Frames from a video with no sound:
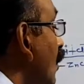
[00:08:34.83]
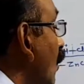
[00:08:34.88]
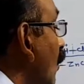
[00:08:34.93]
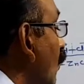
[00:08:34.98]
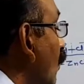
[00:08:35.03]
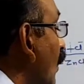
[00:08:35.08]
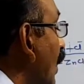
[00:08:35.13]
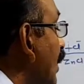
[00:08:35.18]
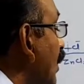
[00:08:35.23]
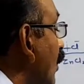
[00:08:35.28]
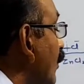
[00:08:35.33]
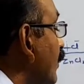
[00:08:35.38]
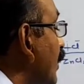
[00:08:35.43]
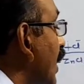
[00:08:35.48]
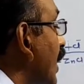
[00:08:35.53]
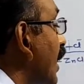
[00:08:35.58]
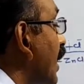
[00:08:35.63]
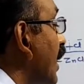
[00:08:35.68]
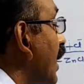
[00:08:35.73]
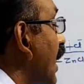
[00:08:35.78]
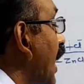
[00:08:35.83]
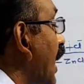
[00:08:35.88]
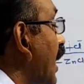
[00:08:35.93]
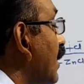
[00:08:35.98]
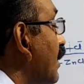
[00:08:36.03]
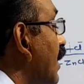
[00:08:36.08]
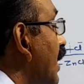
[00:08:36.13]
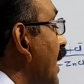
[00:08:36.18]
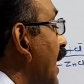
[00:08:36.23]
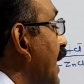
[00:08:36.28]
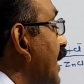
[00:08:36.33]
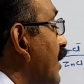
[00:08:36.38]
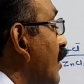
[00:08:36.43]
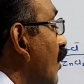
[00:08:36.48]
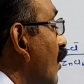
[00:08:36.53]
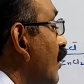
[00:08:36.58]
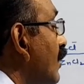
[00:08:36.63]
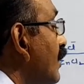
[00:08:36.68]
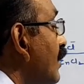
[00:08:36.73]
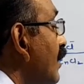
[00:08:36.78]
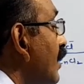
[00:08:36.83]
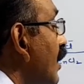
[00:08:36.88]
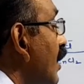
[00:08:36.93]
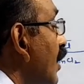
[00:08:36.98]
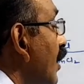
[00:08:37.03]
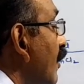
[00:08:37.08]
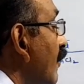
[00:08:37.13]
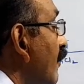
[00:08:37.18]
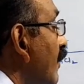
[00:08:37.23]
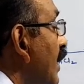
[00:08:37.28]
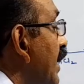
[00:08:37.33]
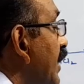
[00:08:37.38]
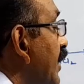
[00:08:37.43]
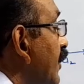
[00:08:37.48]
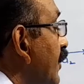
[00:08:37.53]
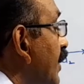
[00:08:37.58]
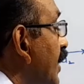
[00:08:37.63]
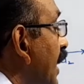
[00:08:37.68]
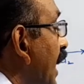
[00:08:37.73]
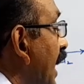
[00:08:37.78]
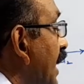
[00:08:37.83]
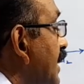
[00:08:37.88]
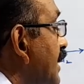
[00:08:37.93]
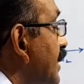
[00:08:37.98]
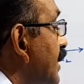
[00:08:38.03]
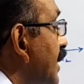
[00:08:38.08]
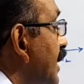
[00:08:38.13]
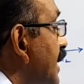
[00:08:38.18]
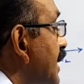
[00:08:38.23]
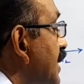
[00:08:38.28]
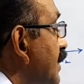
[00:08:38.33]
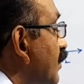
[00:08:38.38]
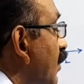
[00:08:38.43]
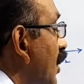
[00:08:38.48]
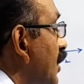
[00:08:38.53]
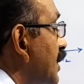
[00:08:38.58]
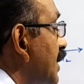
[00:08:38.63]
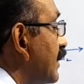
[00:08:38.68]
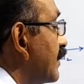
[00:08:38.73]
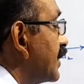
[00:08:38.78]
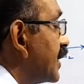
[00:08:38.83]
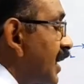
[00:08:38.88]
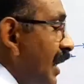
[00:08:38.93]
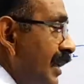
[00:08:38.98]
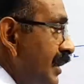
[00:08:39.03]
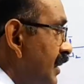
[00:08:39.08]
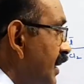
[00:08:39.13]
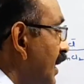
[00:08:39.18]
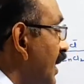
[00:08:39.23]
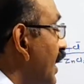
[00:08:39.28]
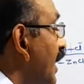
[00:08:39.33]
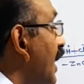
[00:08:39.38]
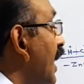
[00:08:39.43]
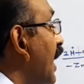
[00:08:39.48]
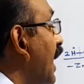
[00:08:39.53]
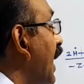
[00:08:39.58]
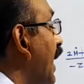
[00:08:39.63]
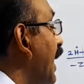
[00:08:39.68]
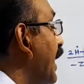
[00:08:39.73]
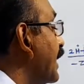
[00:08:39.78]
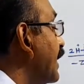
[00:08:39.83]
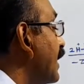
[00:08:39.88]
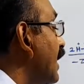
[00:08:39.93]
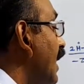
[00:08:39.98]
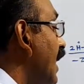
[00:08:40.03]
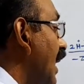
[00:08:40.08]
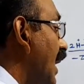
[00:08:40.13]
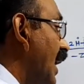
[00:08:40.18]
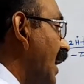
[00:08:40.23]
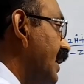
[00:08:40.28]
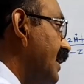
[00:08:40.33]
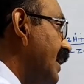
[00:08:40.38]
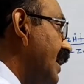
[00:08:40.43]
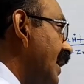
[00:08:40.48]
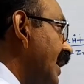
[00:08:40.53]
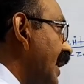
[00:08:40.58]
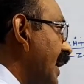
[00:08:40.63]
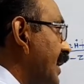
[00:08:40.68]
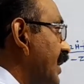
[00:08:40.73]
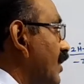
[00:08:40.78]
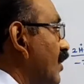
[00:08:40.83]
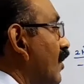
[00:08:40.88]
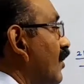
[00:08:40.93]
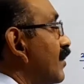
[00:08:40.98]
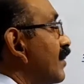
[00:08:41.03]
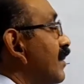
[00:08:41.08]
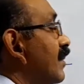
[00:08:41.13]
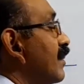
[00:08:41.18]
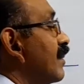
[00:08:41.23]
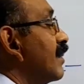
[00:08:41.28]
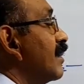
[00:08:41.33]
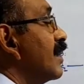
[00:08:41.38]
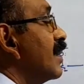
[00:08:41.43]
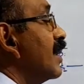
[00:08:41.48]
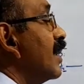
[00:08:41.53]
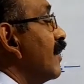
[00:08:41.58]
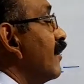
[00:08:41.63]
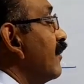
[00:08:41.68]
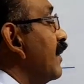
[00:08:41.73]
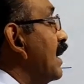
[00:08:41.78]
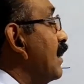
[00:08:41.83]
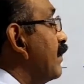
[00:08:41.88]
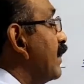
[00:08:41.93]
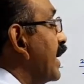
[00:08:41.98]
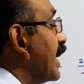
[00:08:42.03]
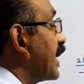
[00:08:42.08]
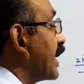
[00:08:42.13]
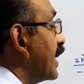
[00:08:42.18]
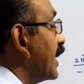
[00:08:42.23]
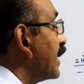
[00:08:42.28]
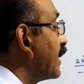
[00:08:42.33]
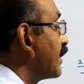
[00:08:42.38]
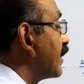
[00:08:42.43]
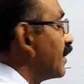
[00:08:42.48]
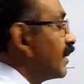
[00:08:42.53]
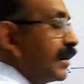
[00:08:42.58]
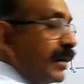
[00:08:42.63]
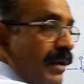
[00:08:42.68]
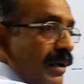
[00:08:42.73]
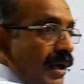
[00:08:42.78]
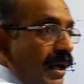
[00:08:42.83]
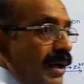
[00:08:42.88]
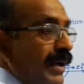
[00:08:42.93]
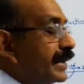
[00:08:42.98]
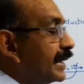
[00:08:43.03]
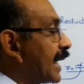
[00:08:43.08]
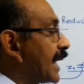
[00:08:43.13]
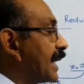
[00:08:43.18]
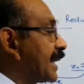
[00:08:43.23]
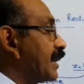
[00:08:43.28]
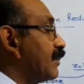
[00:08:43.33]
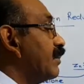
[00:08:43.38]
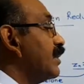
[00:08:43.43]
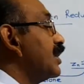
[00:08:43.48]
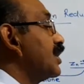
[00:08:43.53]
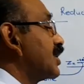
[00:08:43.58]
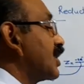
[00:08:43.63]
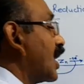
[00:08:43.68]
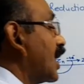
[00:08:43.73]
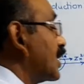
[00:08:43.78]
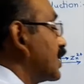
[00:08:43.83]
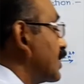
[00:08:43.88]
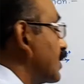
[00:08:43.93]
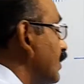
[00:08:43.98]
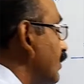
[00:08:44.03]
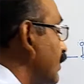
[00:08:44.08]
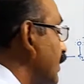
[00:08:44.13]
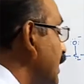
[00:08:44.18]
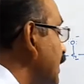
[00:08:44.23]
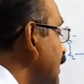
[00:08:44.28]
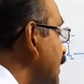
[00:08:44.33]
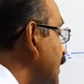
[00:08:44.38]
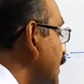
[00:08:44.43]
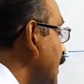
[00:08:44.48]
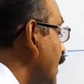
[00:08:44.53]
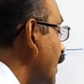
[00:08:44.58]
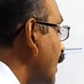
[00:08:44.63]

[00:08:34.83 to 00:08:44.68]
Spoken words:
one of the electron will neutralize its positive charge and other electron will make it a negatively charged. Means